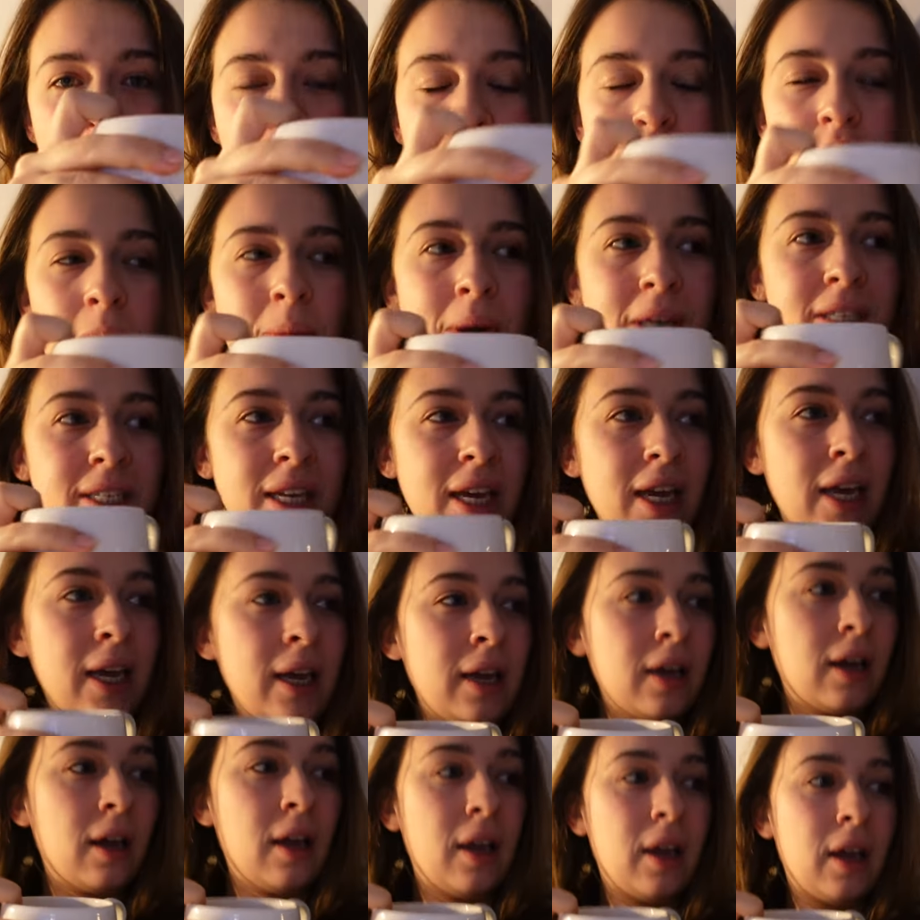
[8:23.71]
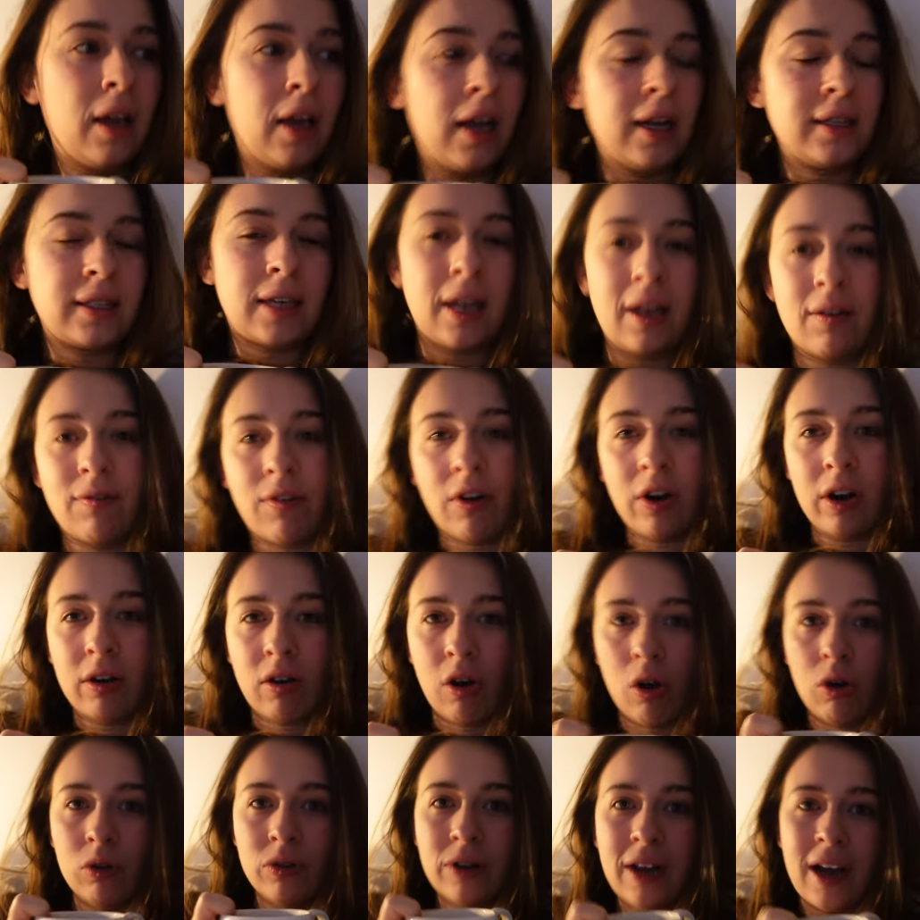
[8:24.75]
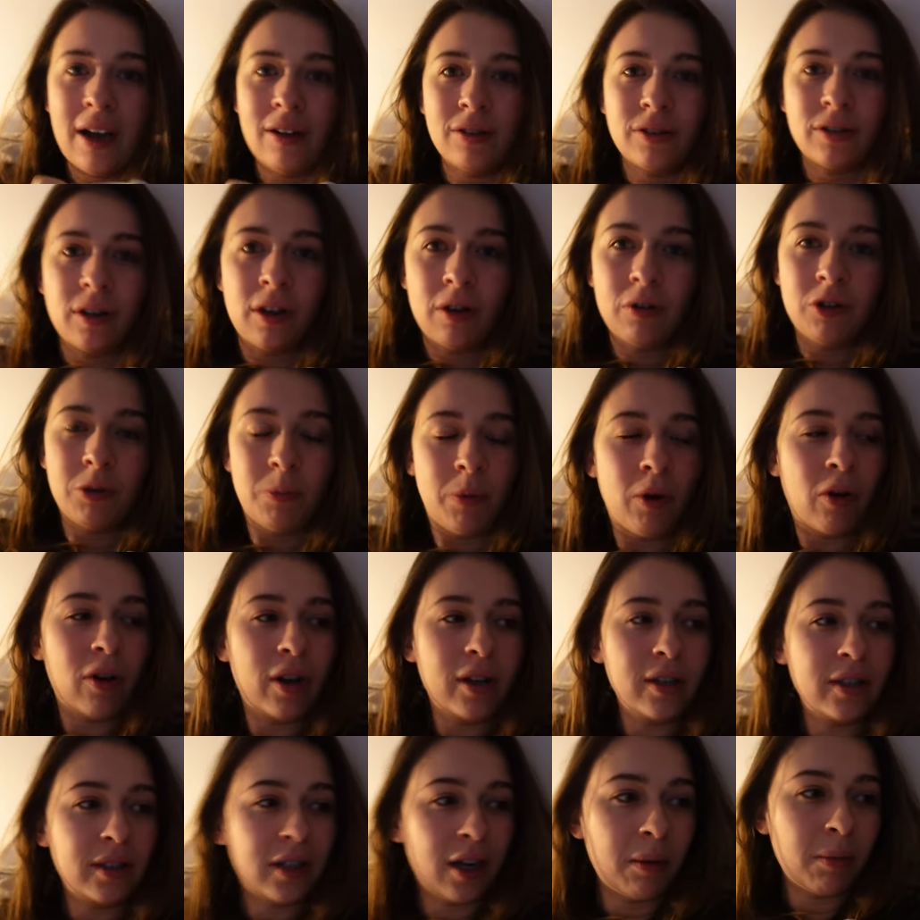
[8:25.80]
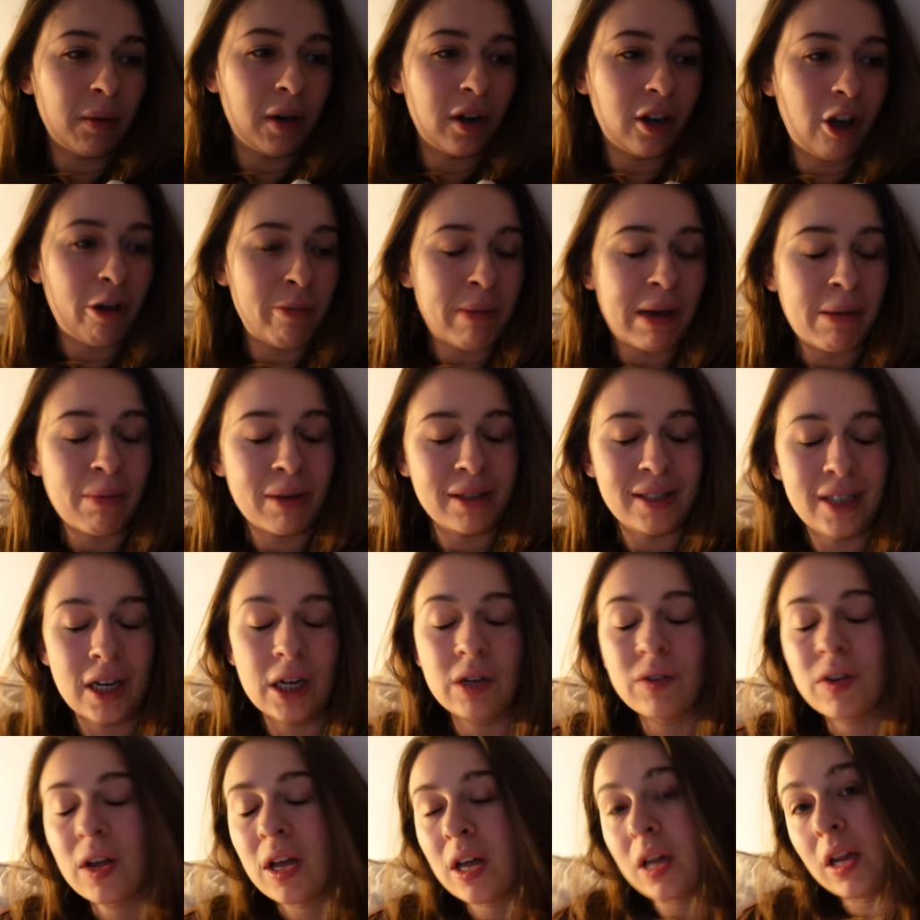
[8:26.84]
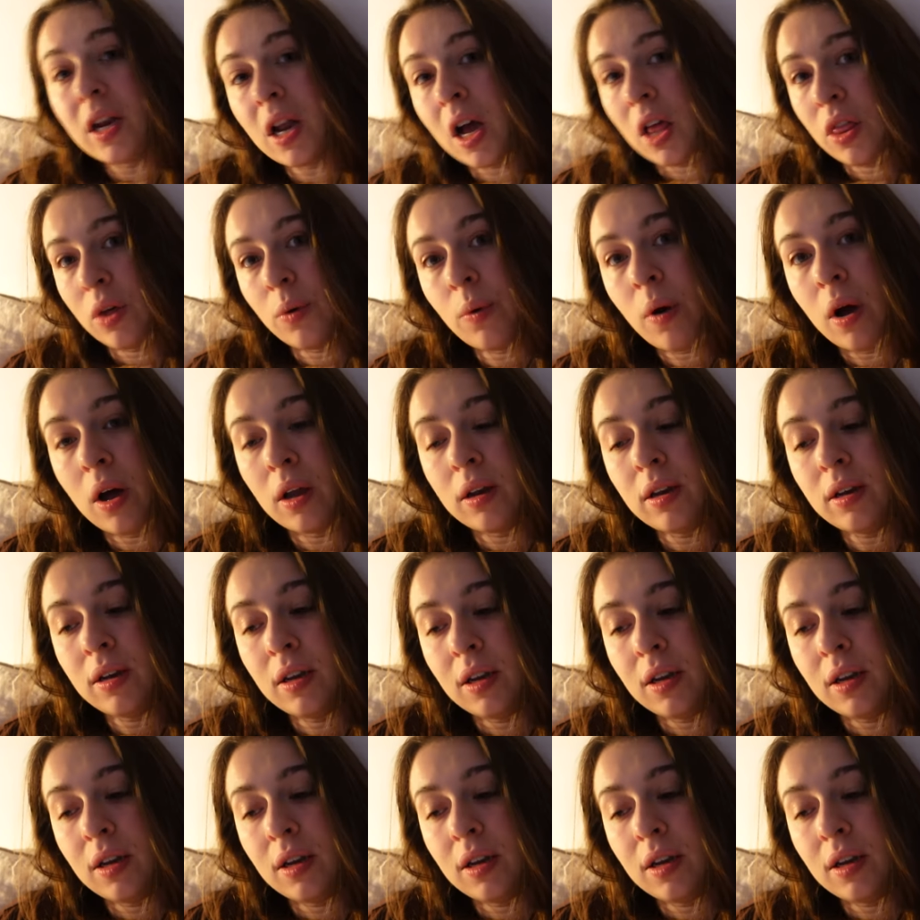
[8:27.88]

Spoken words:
I've got my tea. It's getting very cold now, so to be honest, I'm gonna go make myself another one